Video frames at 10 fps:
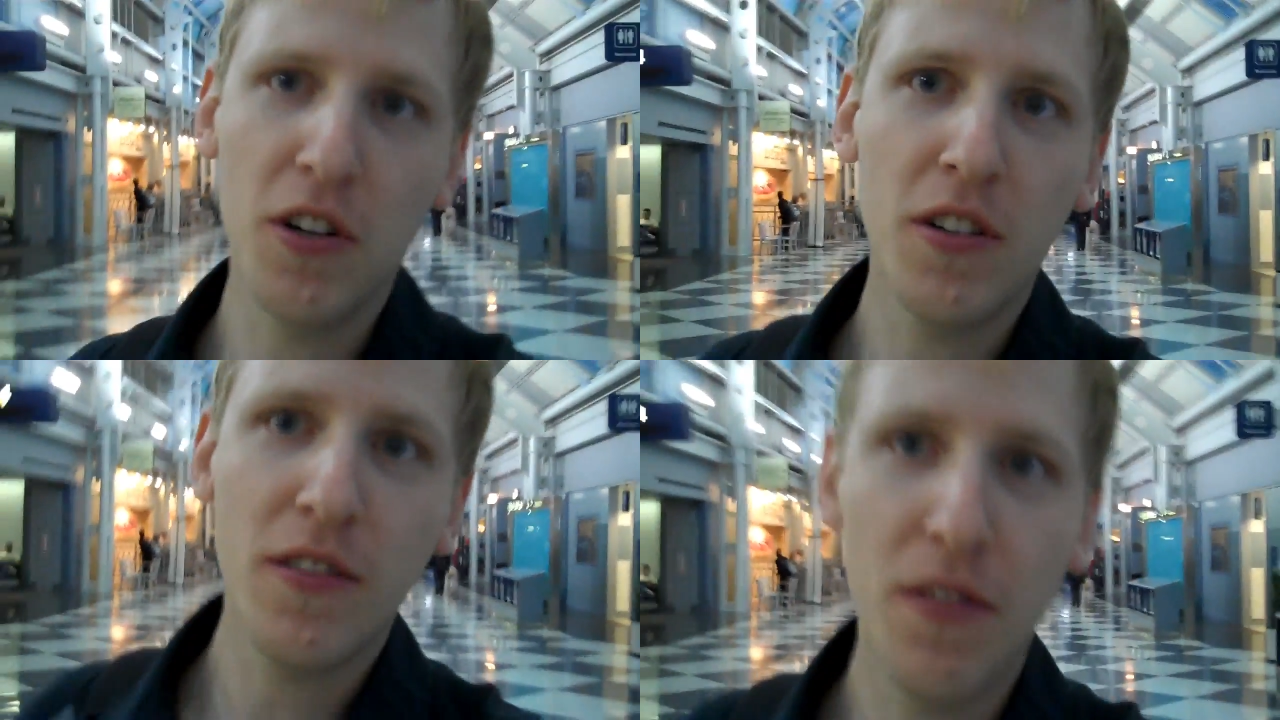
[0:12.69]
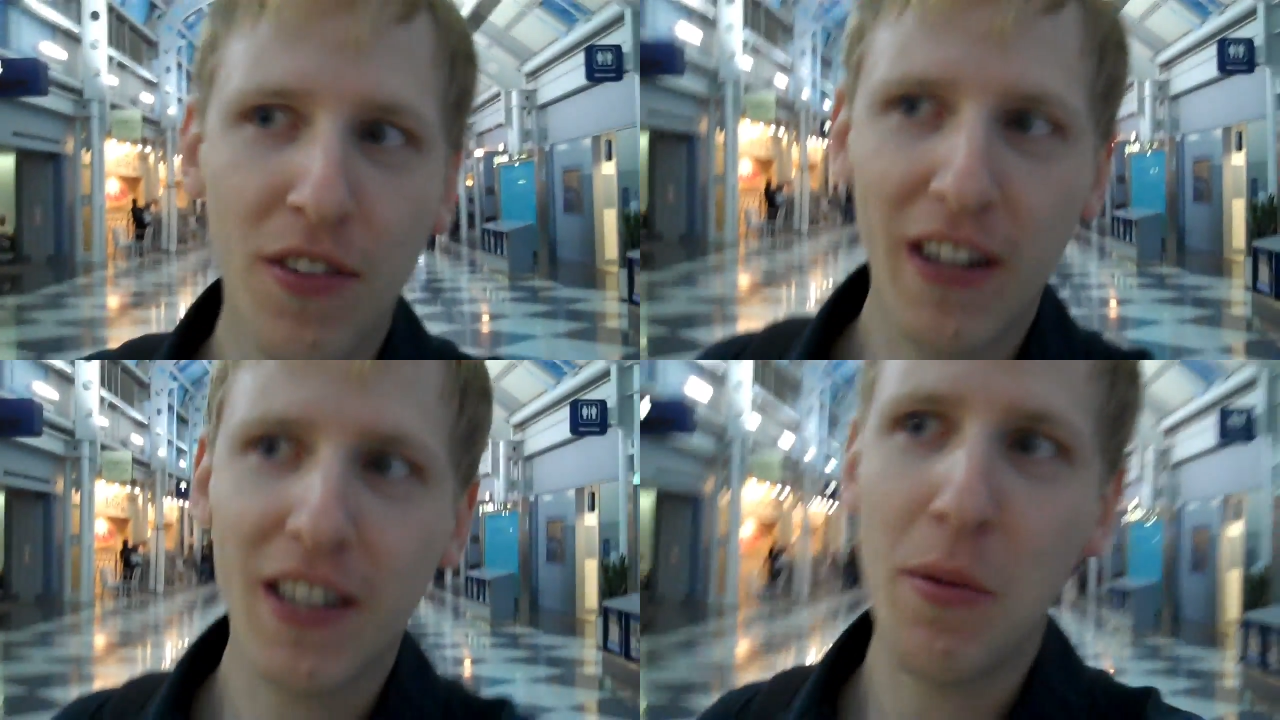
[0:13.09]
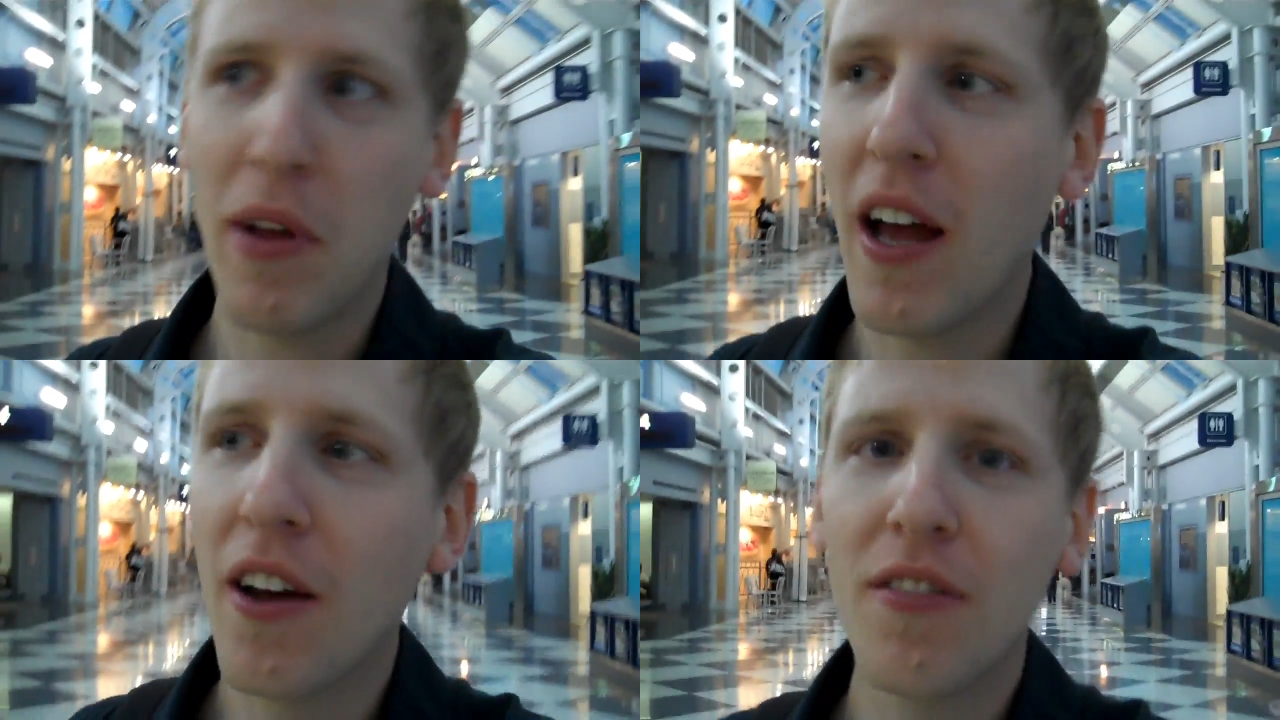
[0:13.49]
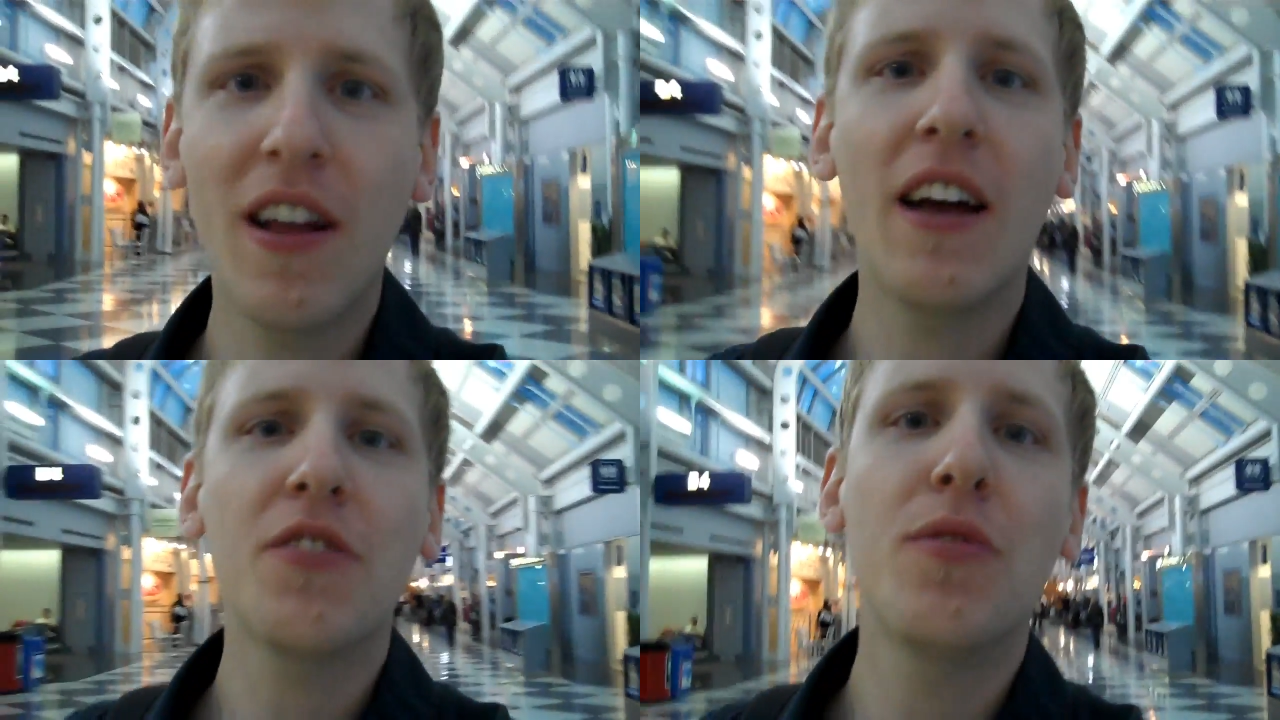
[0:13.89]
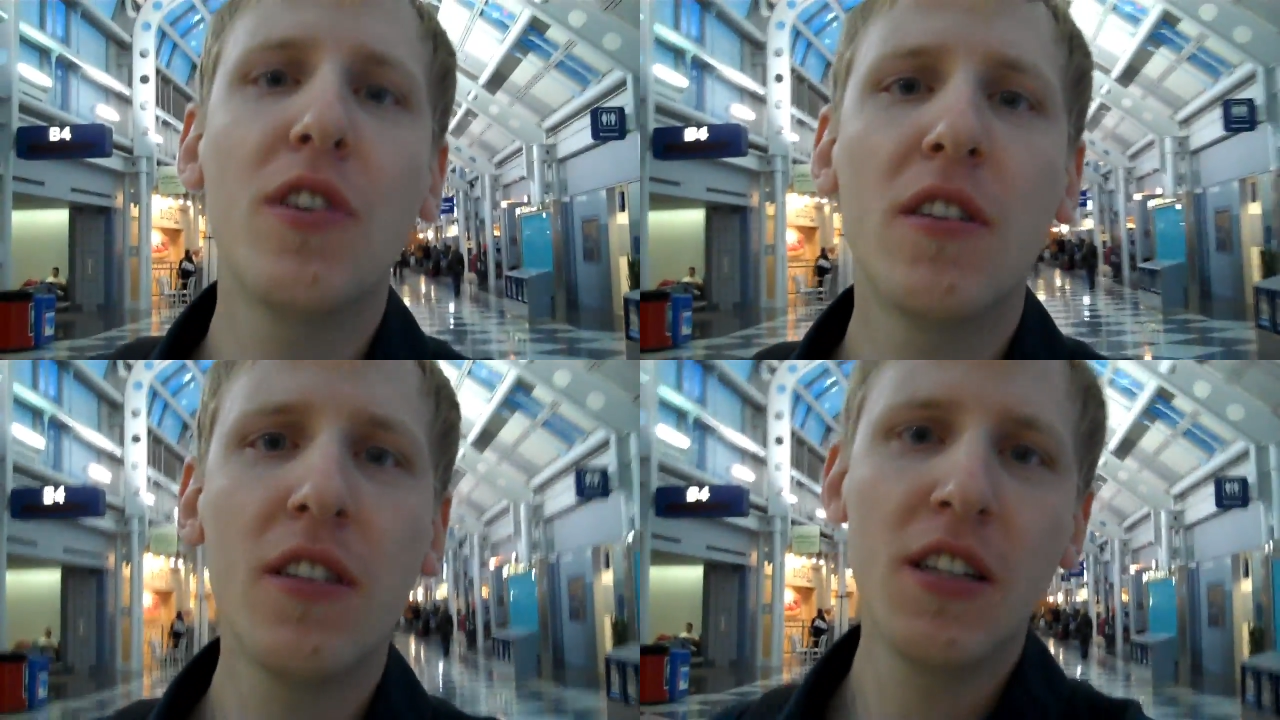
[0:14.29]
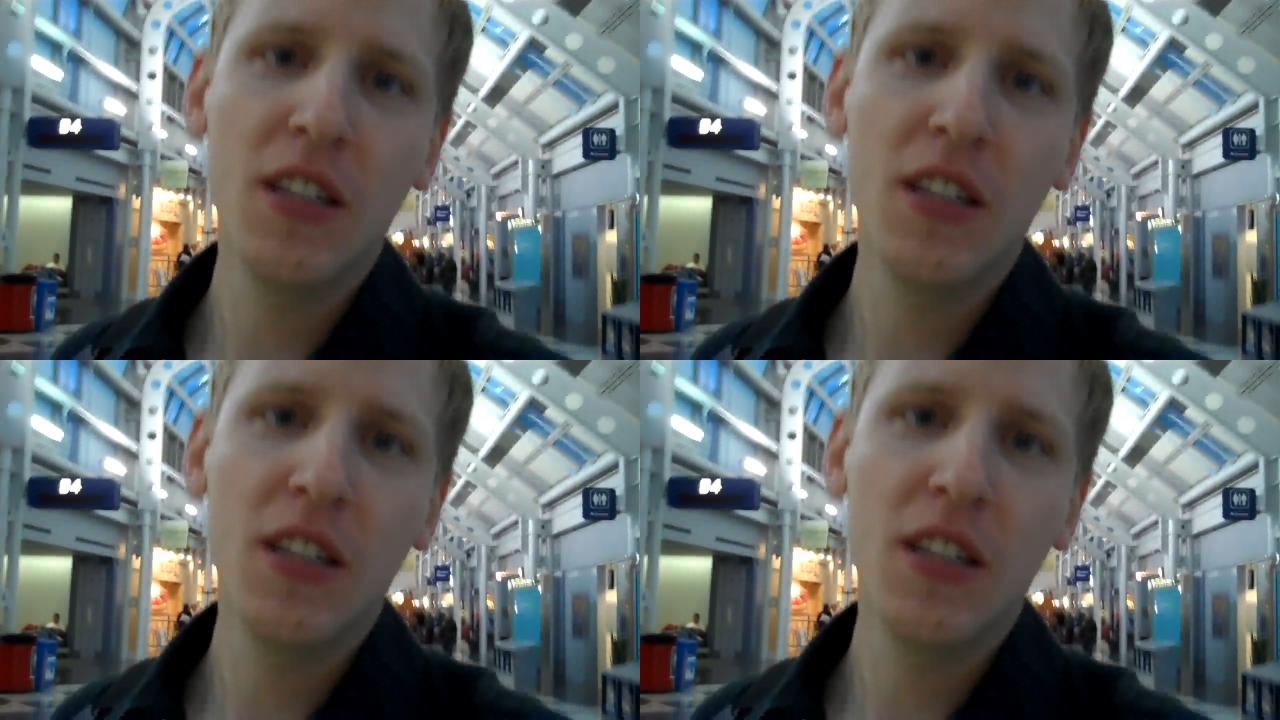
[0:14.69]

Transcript: The flight coming out of Nashville